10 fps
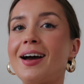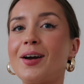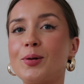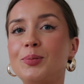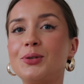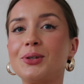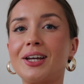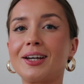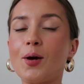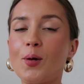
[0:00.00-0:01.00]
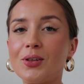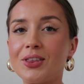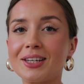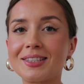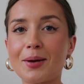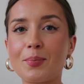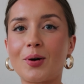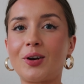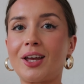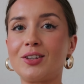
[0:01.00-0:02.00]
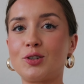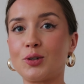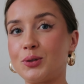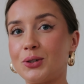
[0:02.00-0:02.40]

I hope you like all the things I bought and showed